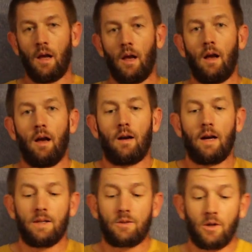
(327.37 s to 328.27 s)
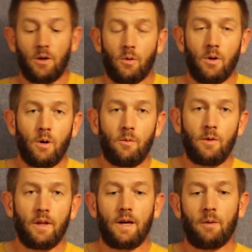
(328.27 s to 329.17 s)
All right, so
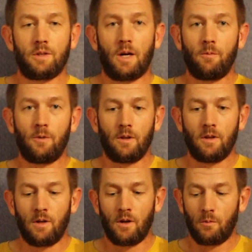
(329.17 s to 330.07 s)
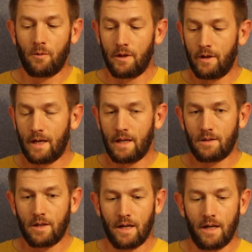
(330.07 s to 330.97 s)
hopefully that was helpful. Hopefully you guys
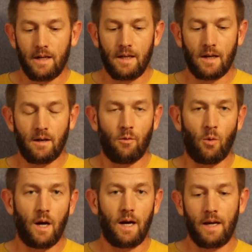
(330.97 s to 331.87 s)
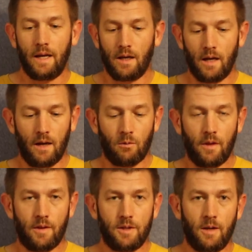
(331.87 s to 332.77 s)
got an idea of why I
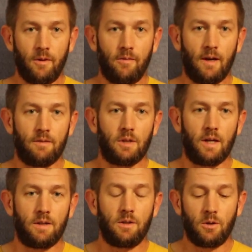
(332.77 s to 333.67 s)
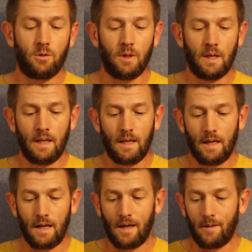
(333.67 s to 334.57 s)
run the JP5s that I do.
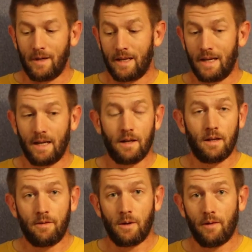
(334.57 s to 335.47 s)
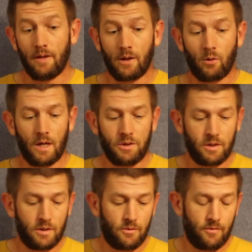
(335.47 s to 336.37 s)
Again, if you have any
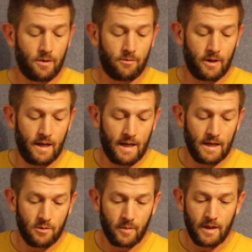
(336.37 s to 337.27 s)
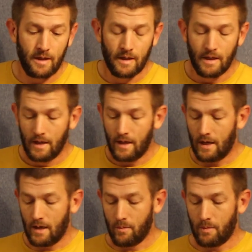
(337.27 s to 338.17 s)
questions, feel free to ask me.
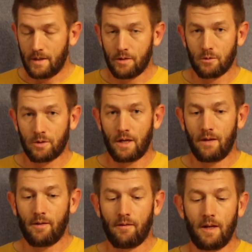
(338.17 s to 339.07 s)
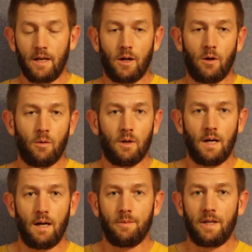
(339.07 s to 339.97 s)
But this was kind of a video
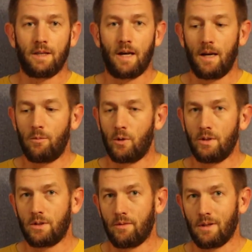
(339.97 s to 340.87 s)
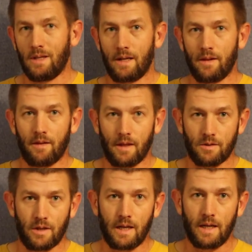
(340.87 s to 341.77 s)
to hit the high points of a lot of the things
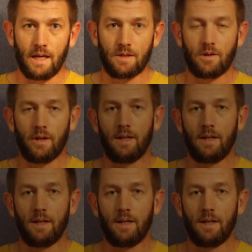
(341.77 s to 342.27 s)
that I get asked on a